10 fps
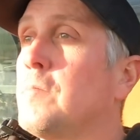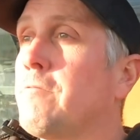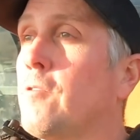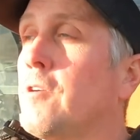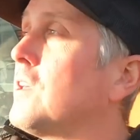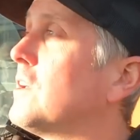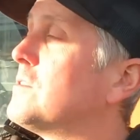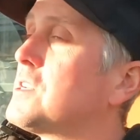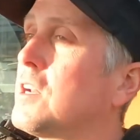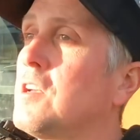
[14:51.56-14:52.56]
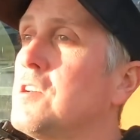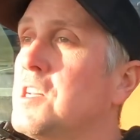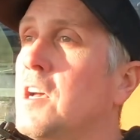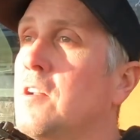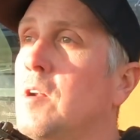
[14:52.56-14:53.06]
before the sun goes
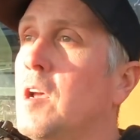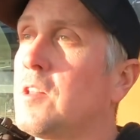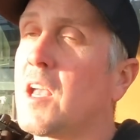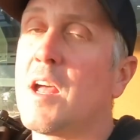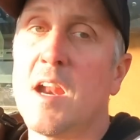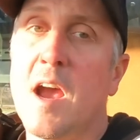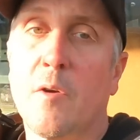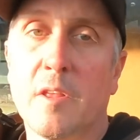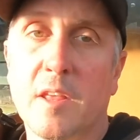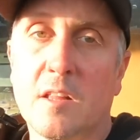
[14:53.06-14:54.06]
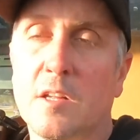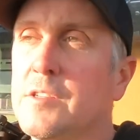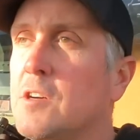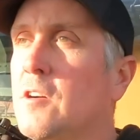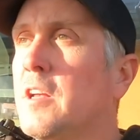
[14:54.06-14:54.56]
down. I only got an hour. They
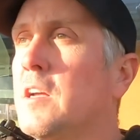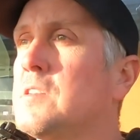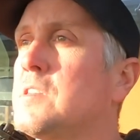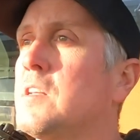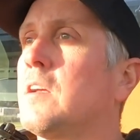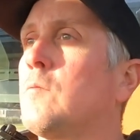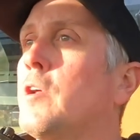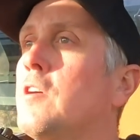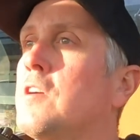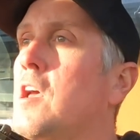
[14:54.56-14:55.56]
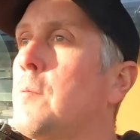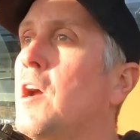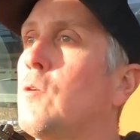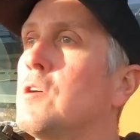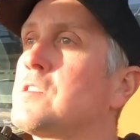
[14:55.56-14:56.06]
close early. It's like wintertime
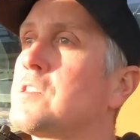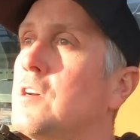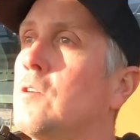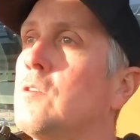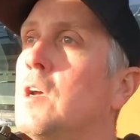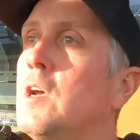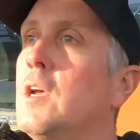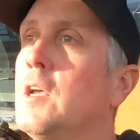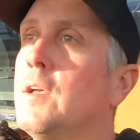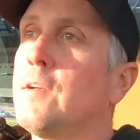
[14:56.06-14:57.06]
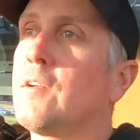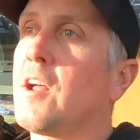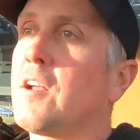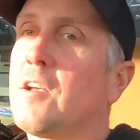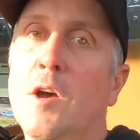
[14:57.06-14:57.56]
hours, so
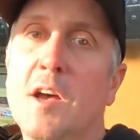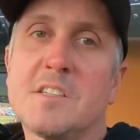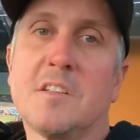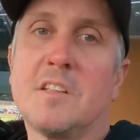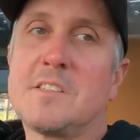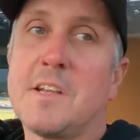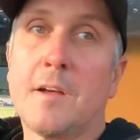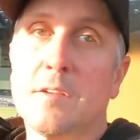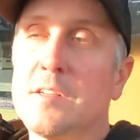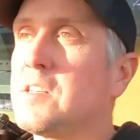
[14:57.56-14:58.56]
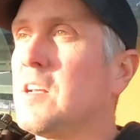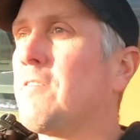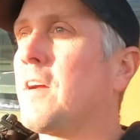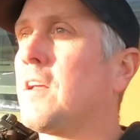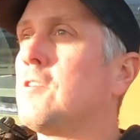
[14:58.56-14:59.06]
i to go hustle this out and see
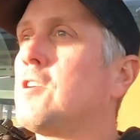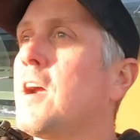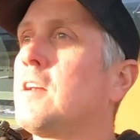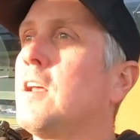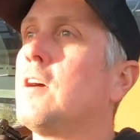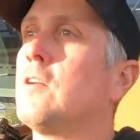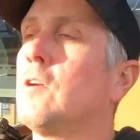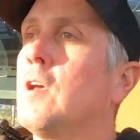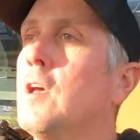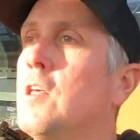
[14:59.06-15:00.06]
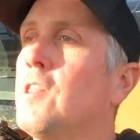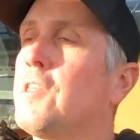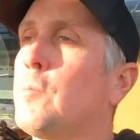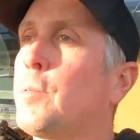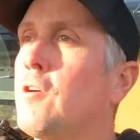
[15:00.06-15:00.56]
if I can track down
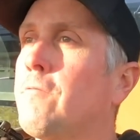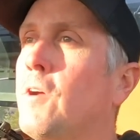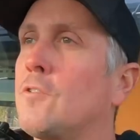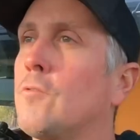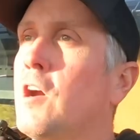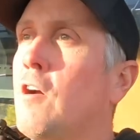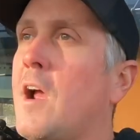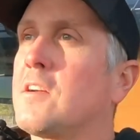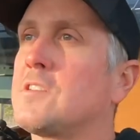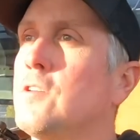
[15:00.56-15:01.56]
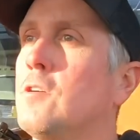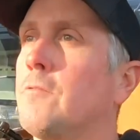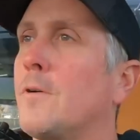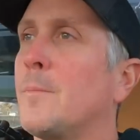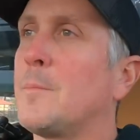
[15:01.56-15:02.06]
the perfect rear axle for my